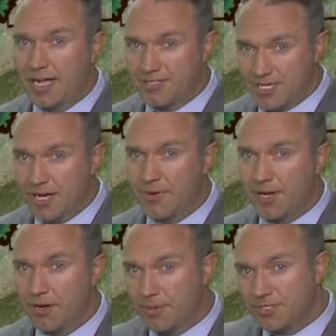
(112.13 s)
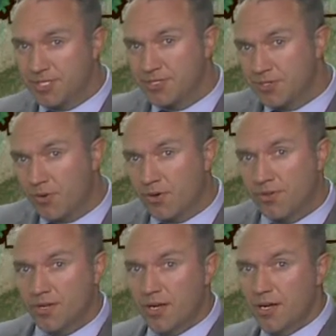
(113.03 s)
Ontario, but just
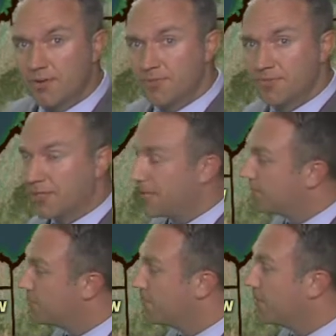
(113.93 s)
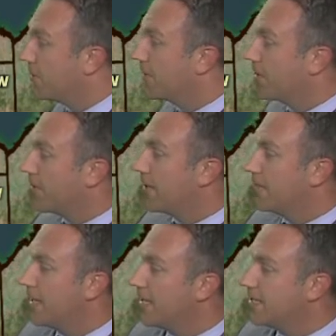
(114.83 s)
north of Lake Superior,
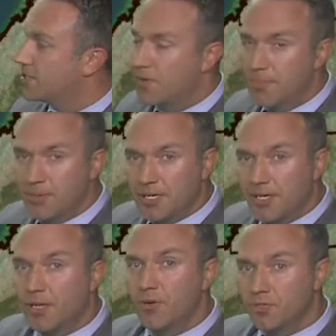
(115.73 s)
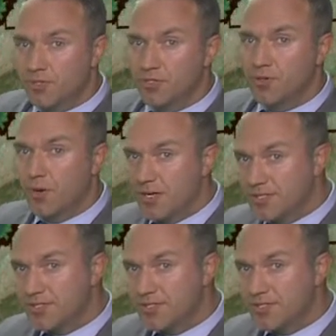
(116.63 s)
and that is creeping closer to us.